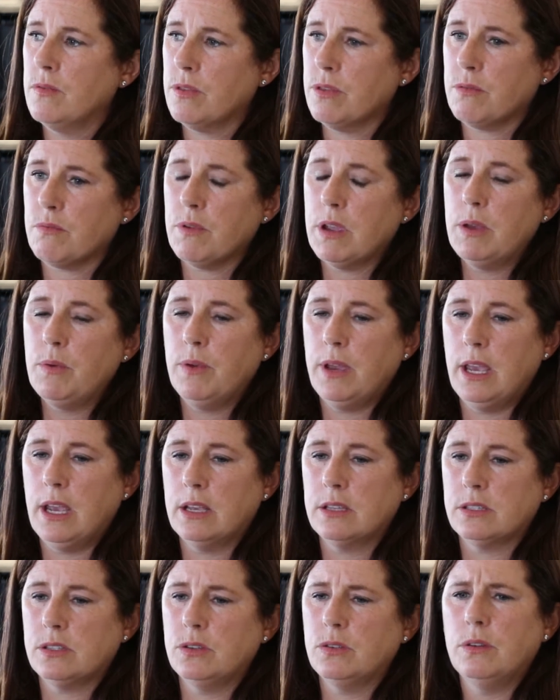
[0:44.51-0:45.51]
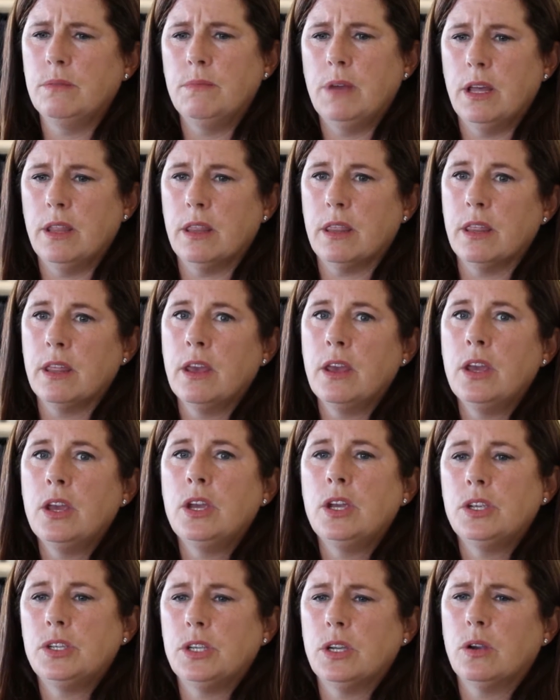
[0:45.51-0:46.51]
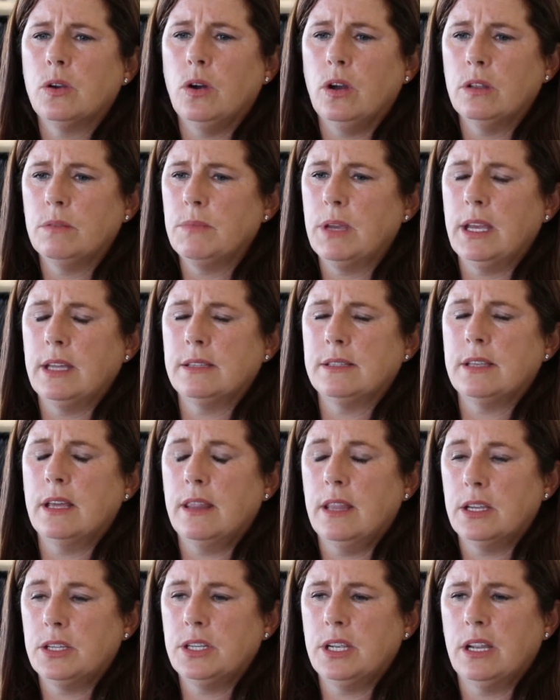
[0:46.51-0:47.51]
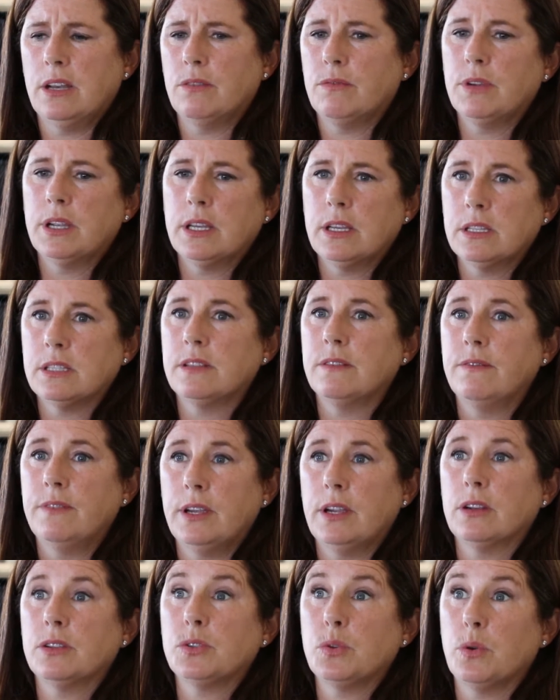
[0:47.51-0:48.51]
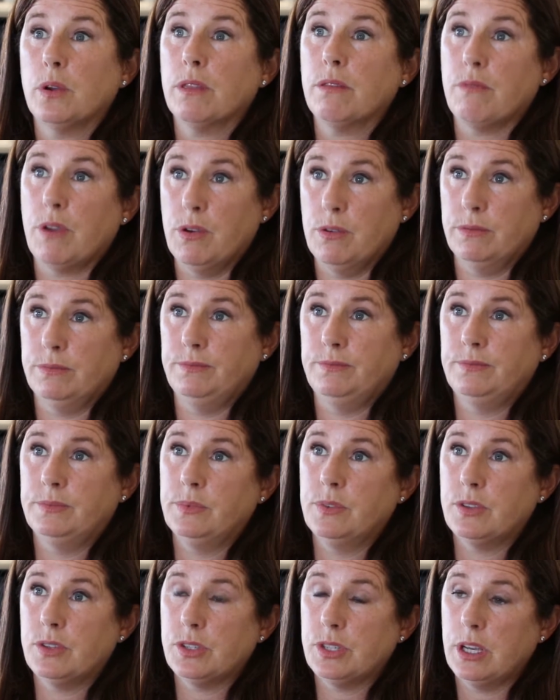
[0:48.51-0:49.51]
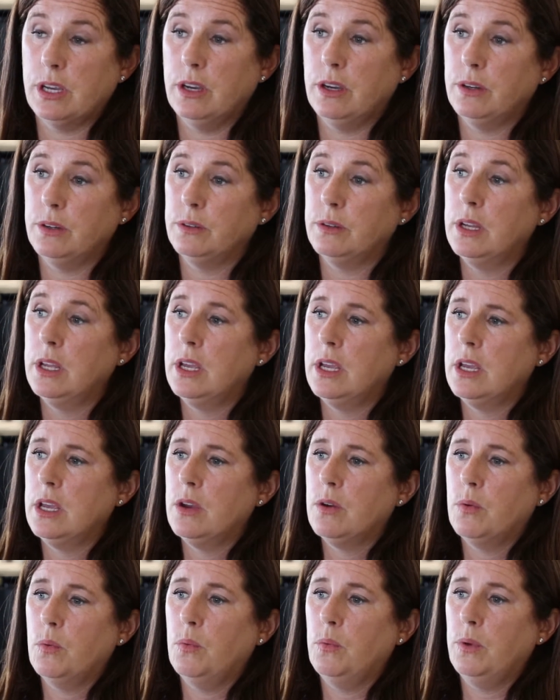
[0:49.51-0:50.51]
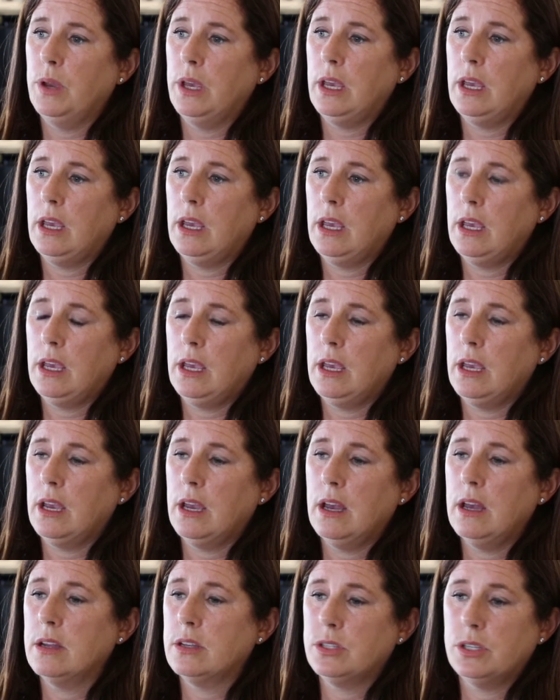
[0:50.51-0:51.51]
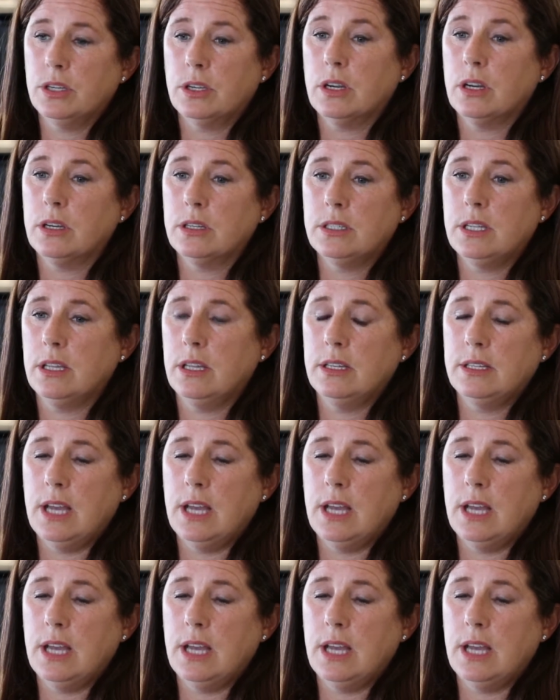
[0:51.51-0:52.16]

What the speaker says: 3 weeks to a month, she called me and said that she had a really severe sore throat. So we took her to the